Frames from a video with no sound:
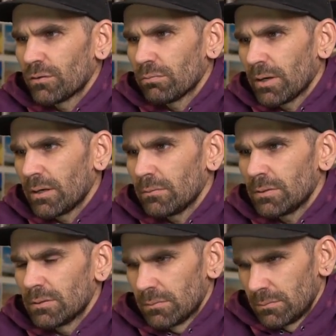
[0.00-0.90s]
round?
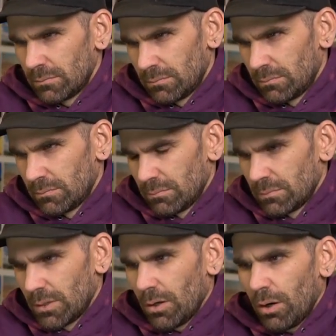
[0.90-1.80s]

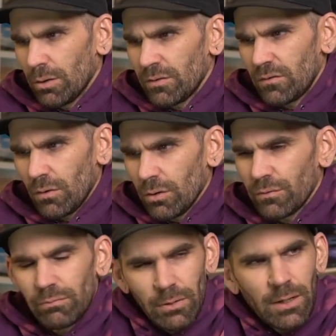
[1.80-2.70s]
Are stars
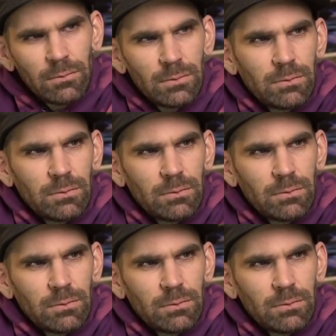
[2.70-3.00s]
round?